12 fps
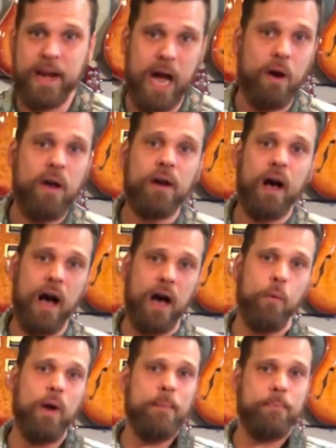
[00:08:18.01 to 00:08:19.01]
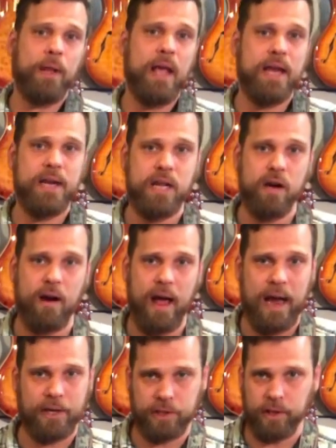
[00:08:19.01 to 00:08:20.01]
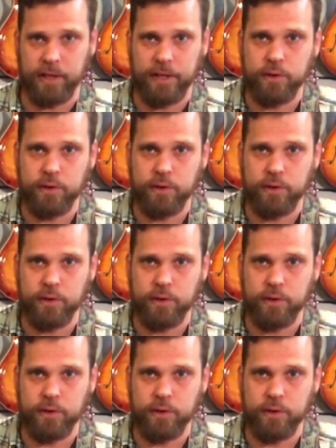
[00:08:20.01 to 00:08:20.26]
Now, what I'm playing here actually,